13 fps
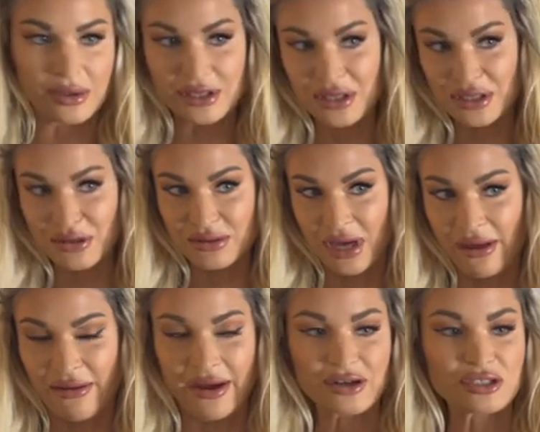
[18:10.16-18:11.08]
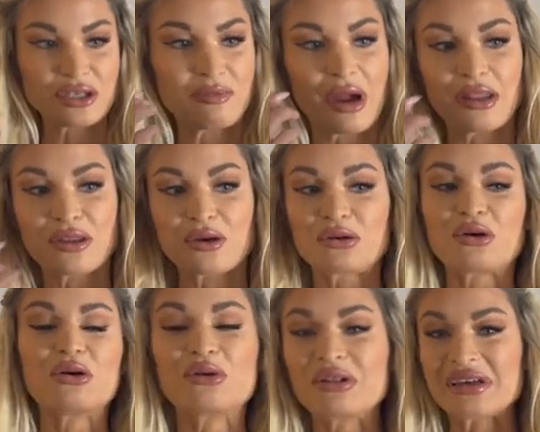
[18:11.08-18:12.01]
to this hotel, I actually met the
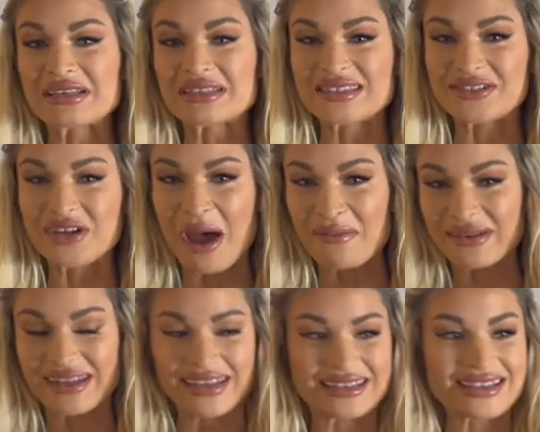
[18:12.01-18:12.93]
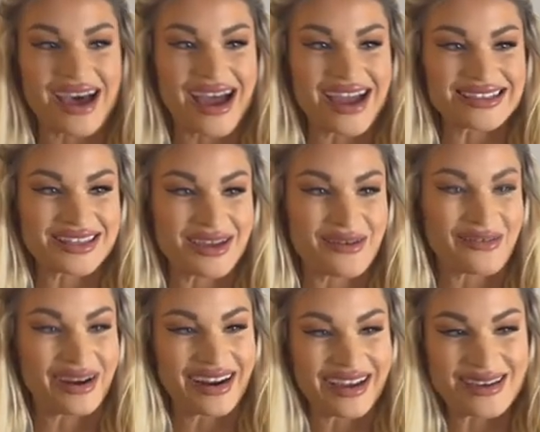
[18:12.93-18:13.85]
coolest Japanese guys and they were
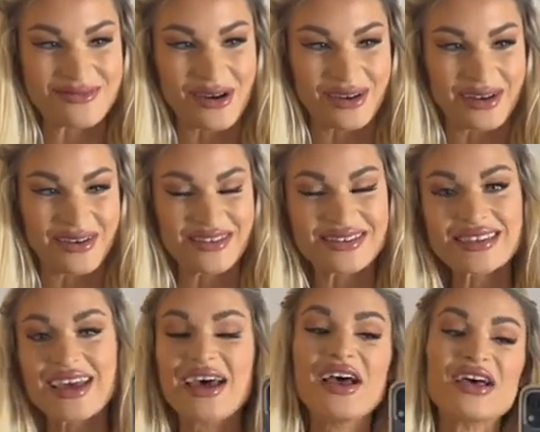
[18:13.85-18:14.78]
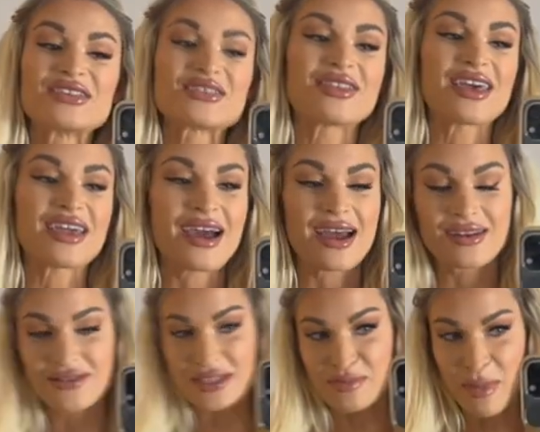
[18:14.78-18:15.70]
wearing kimonos. So they kind
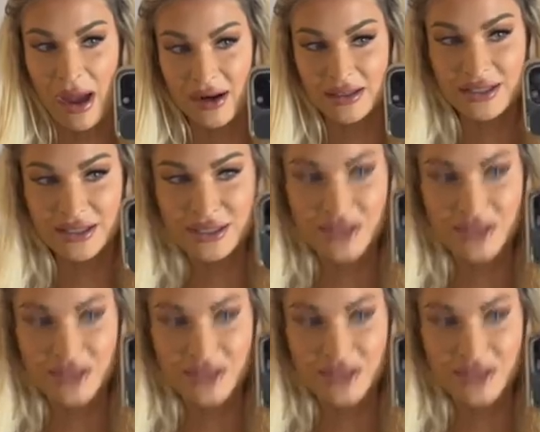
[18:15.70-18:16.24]
of inspired this